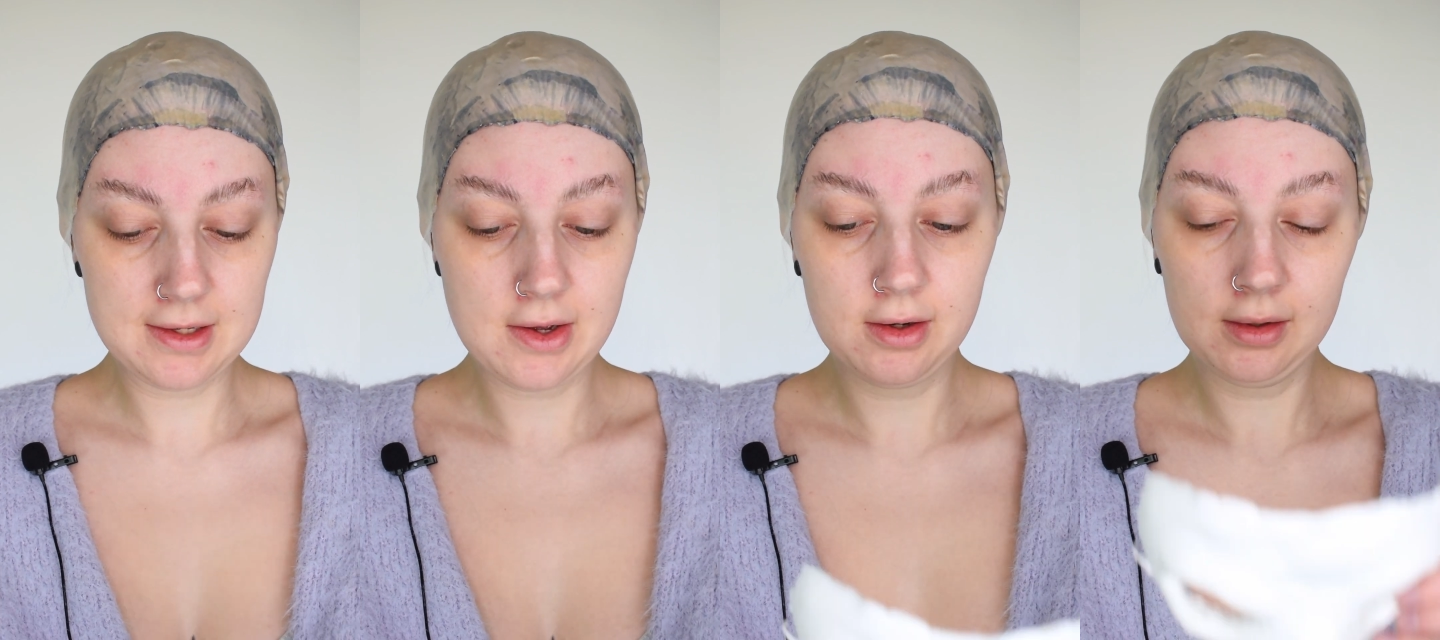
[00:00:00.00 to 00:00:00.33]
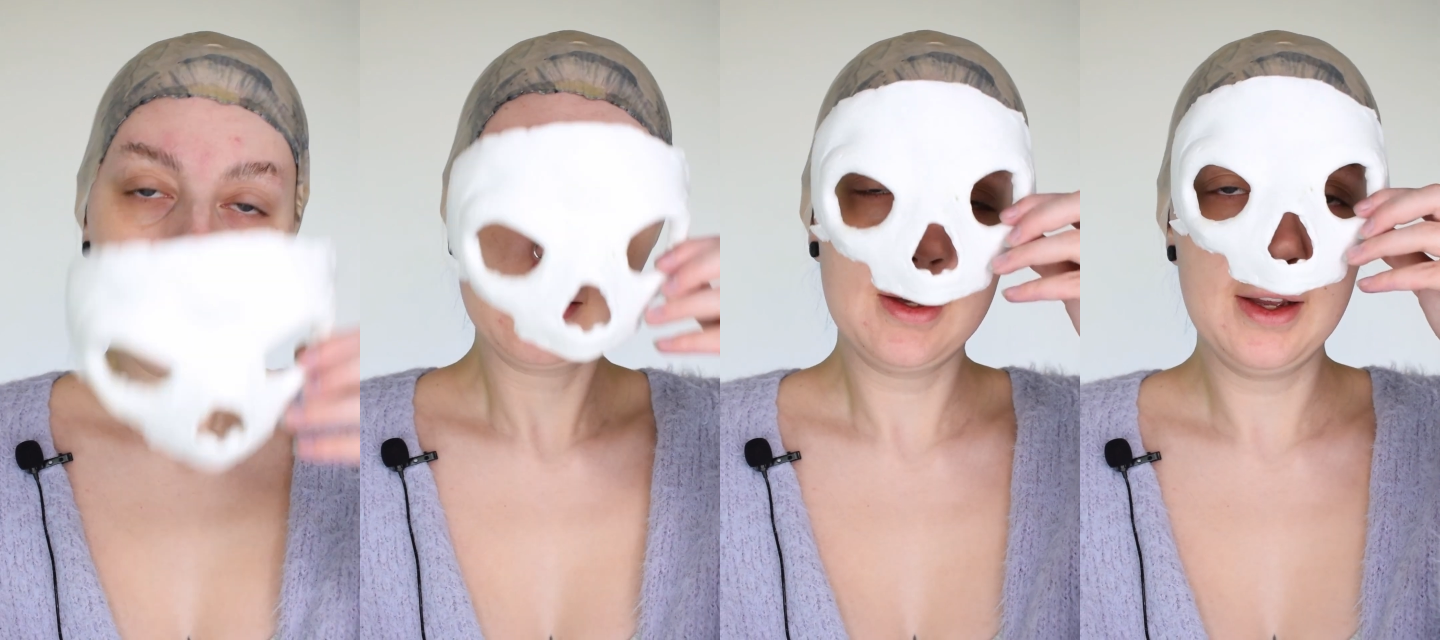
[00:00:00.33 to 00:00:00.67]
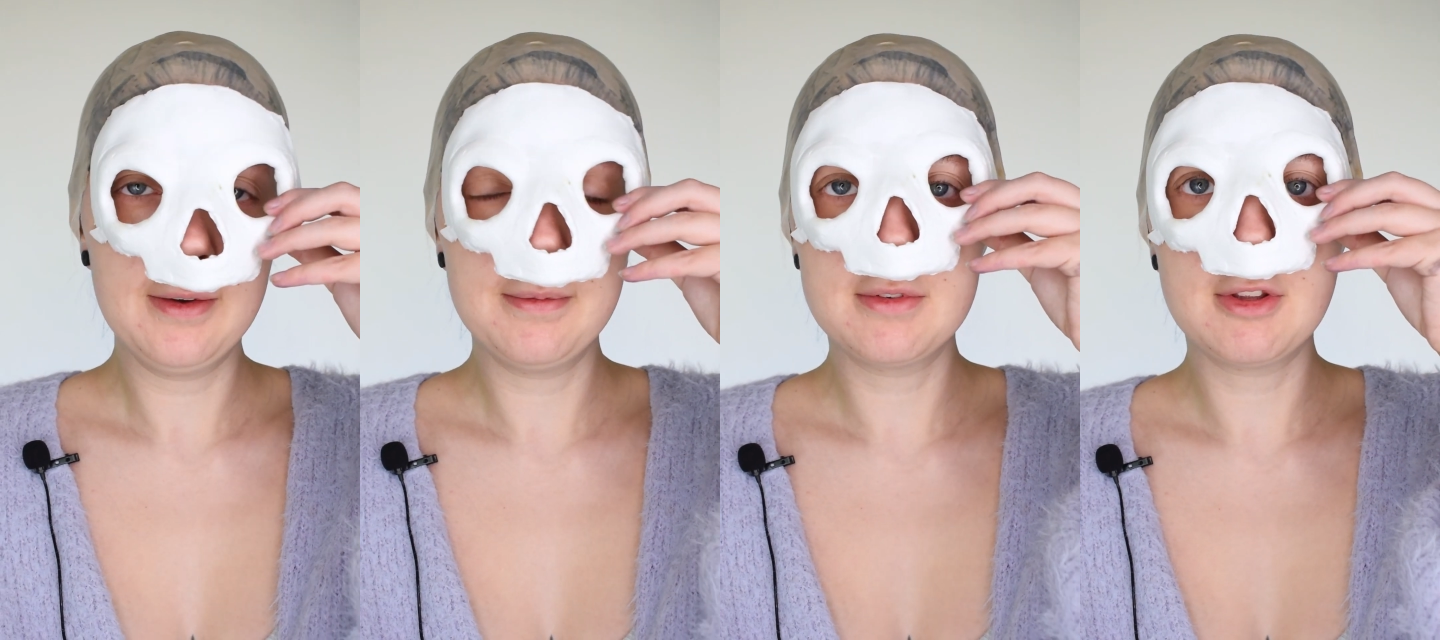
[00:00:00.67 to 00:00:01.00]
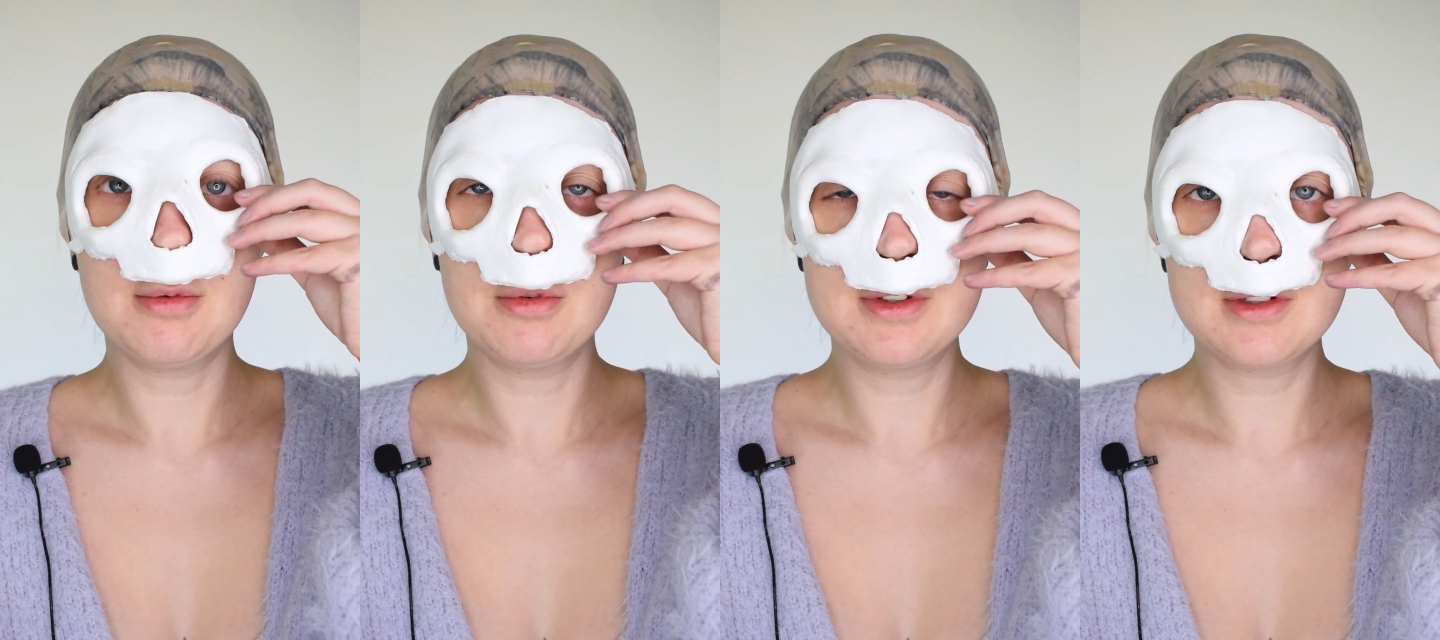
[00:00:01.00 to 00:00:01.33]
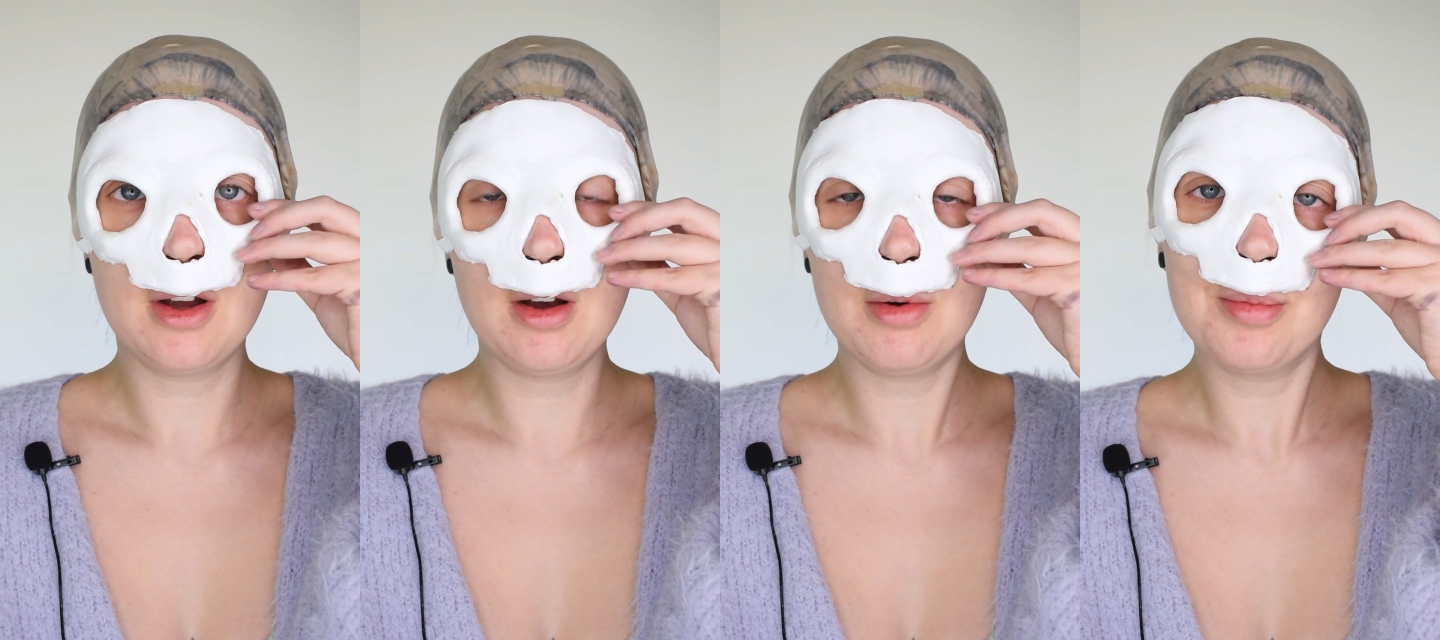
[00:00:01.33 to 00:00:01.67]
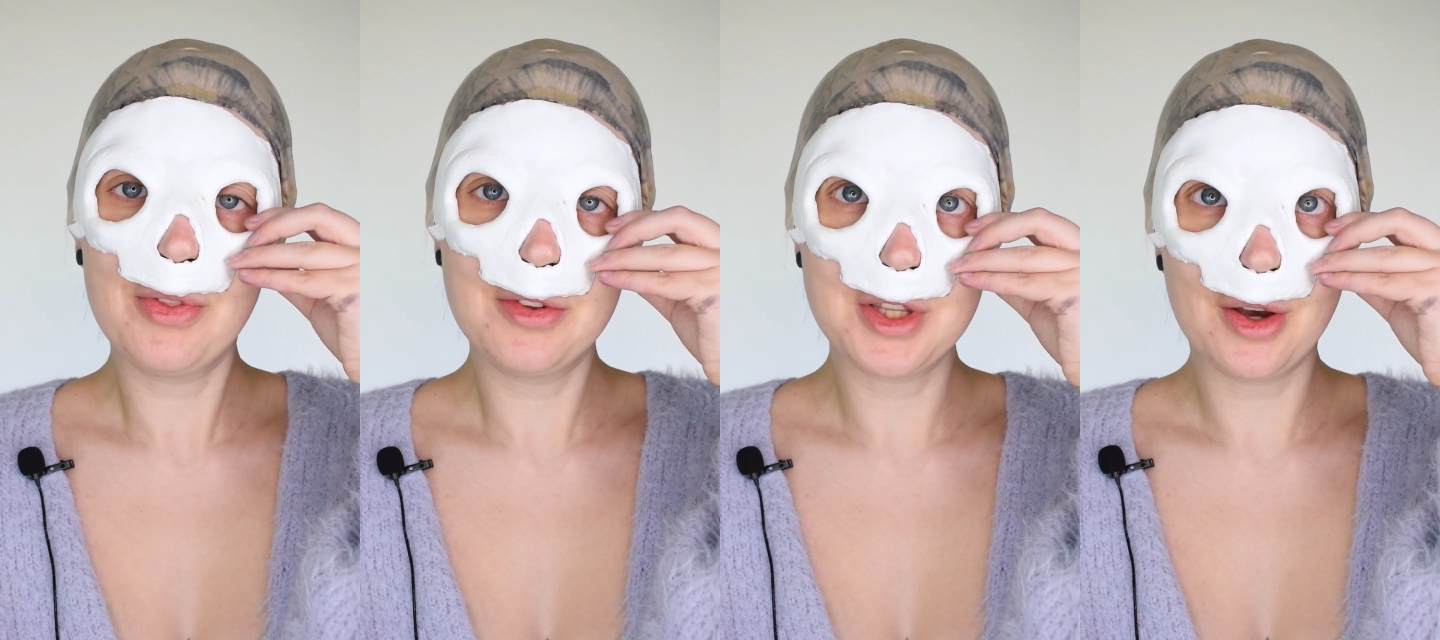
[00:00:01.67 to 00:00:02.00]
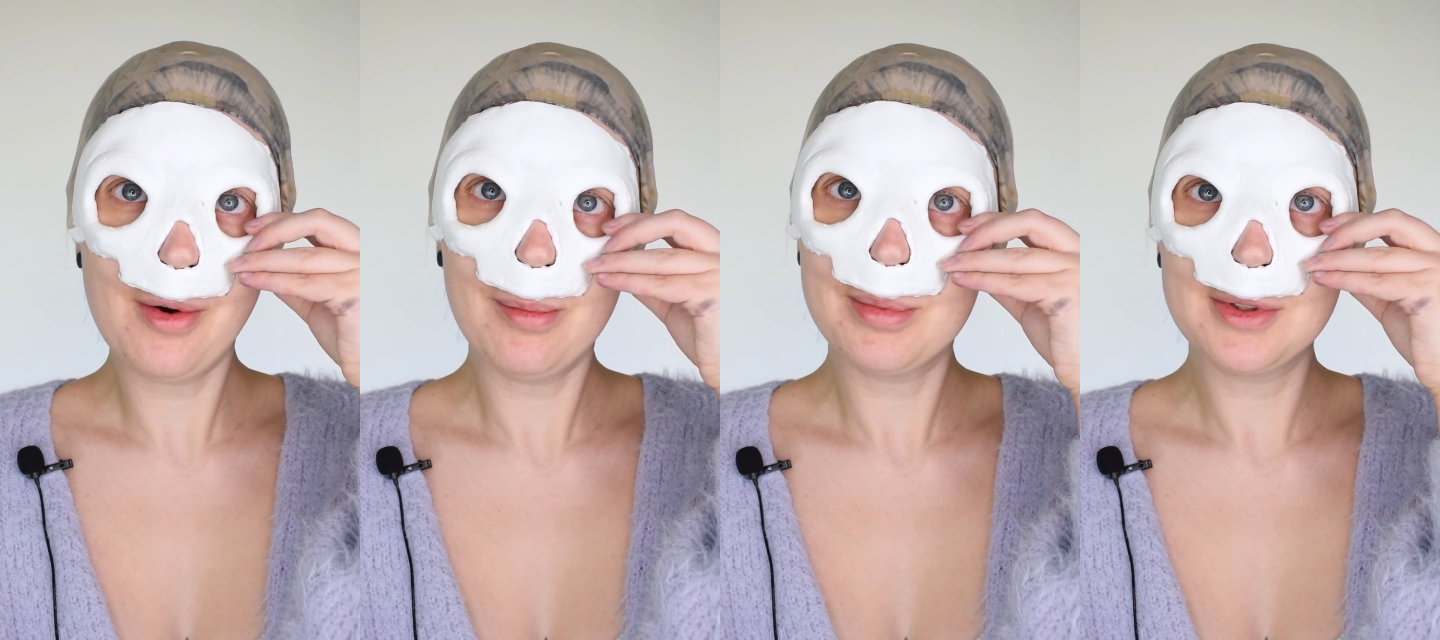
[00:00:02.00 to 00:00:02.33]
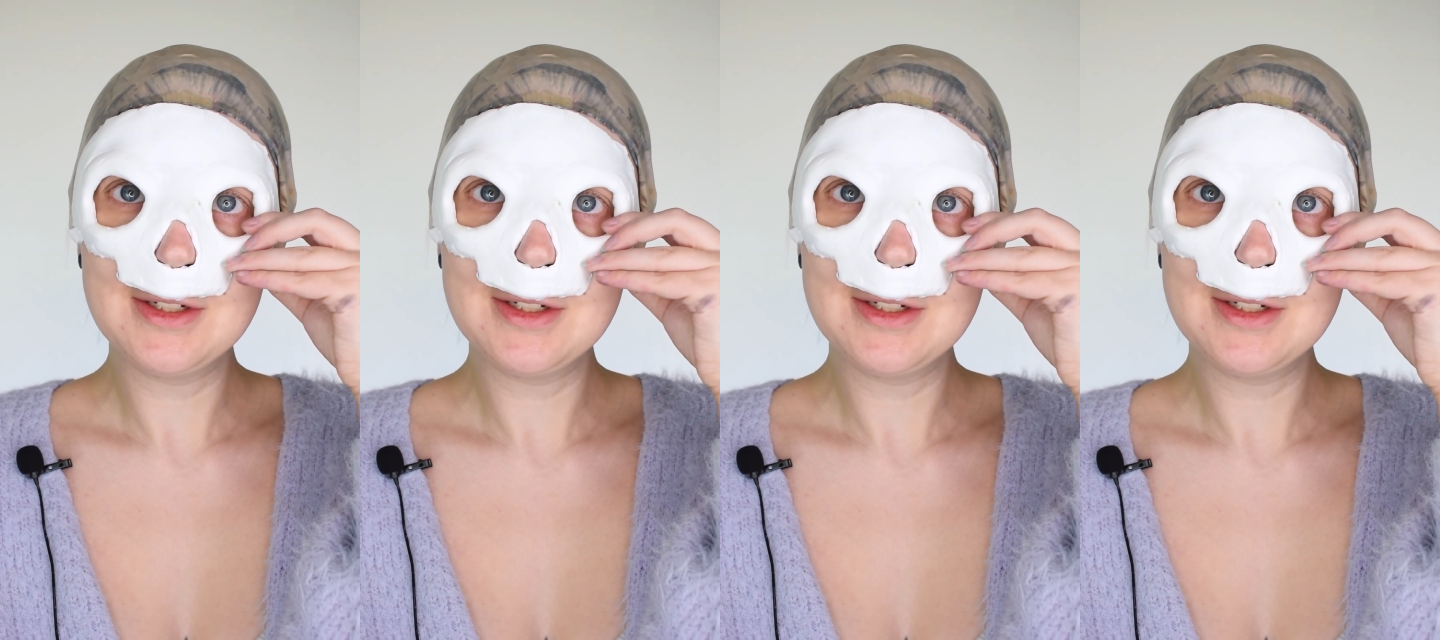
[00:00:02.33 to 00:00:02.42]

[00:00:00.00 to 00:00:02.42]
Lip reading: on. So we'll start with the top.